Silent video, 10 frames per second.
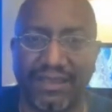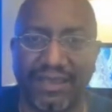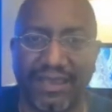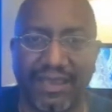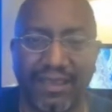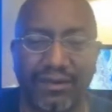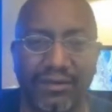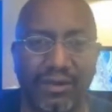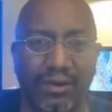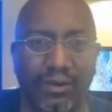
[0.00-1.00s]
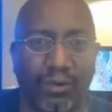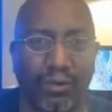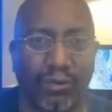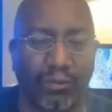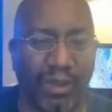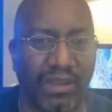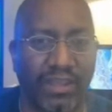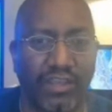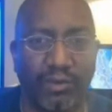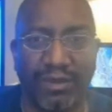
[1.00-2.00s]
And when a
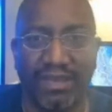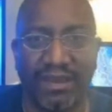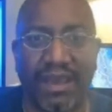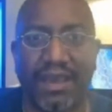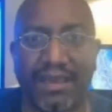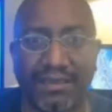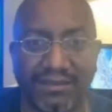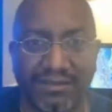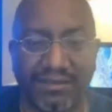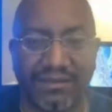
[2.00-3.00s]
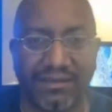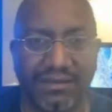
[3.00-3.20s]
human dies,